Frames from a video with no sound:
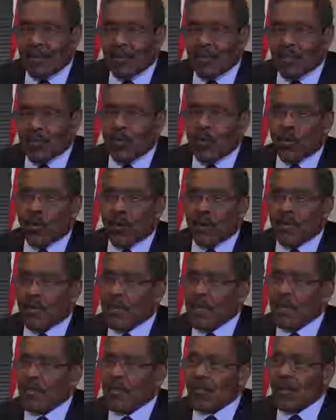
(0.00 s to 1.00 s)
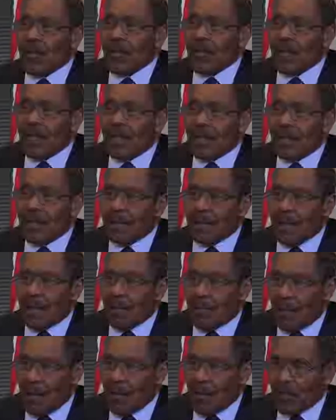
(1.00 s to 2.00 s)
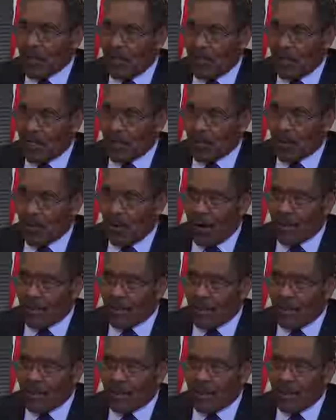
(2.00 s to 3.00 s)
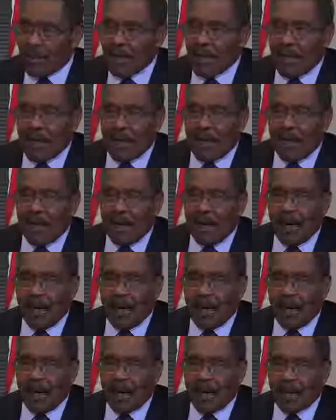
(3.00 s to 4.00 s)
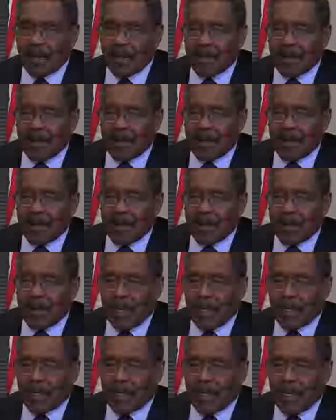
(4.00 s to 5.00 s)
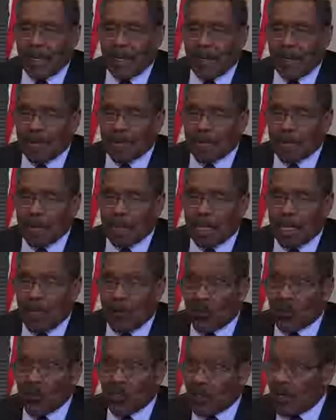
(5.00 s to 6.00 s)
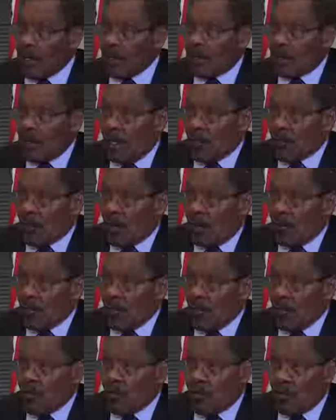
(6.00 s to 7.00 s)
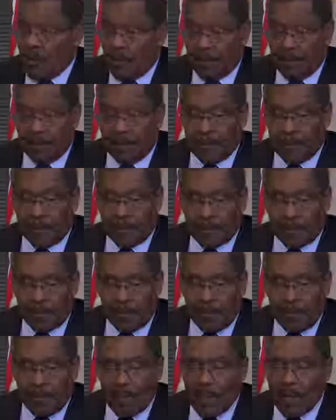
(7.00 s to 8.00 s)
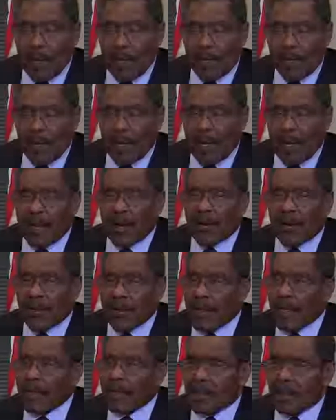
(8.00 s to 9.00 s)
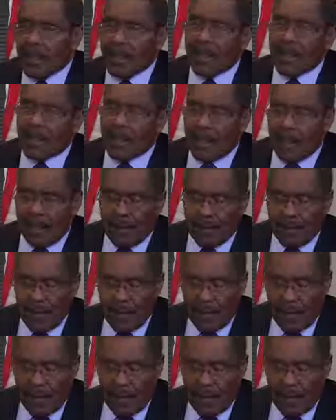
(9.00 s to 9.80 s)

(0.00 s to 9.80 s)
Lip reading: was more in favor of the appellate division process, but it's because that's what I was used to. But I learned that the